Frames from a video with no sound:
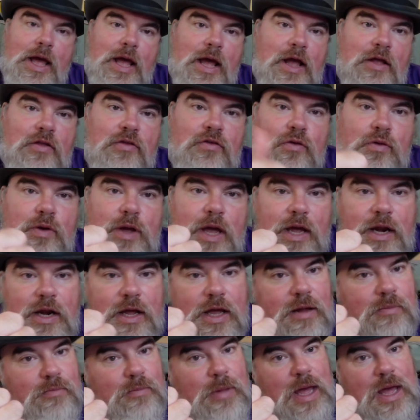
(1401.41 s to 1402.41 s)
it's okay to
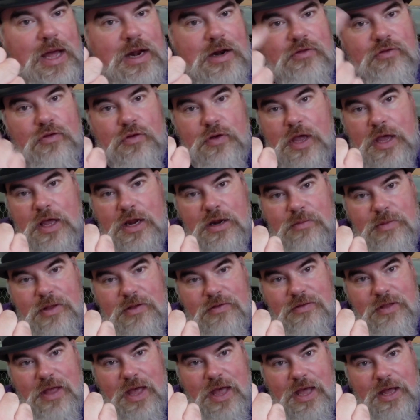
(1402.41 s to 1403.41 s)
get mad. It's okay to be
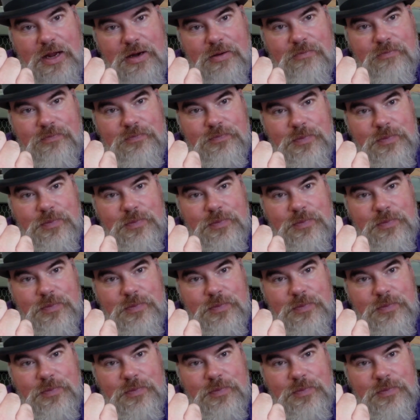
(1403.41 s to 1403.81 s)
sad.